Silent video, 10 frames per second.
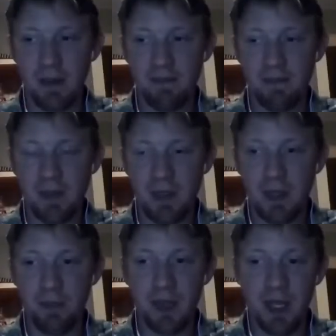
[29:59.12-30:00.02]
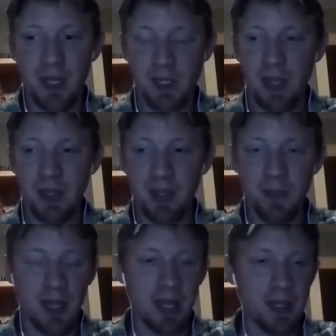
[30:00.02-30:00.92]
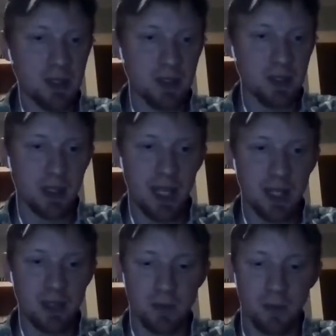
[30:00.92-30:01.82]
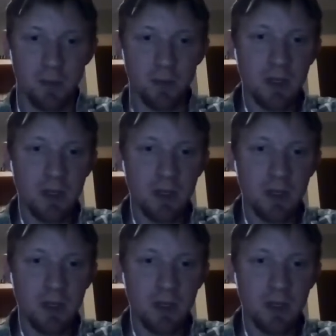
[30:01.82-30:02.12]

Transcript: something expanding beyond just the classroom,